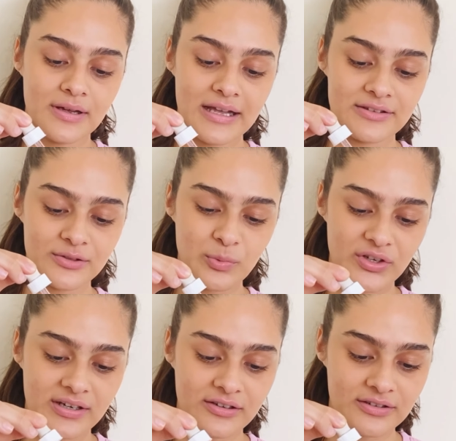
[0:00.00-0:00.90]
I'll just put
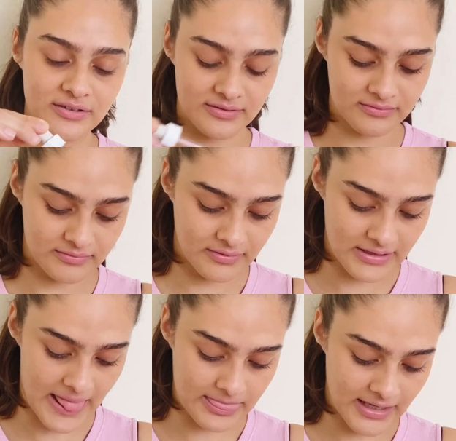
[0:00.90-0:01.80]
it here
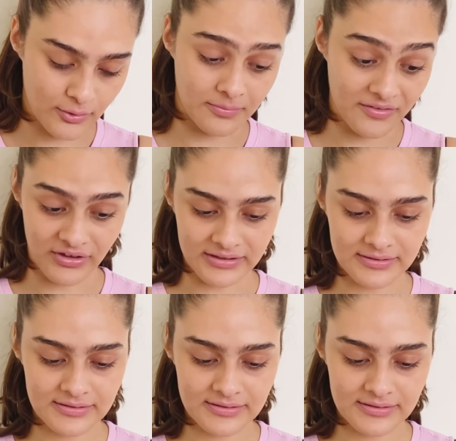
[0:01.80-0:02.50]
and then on my face.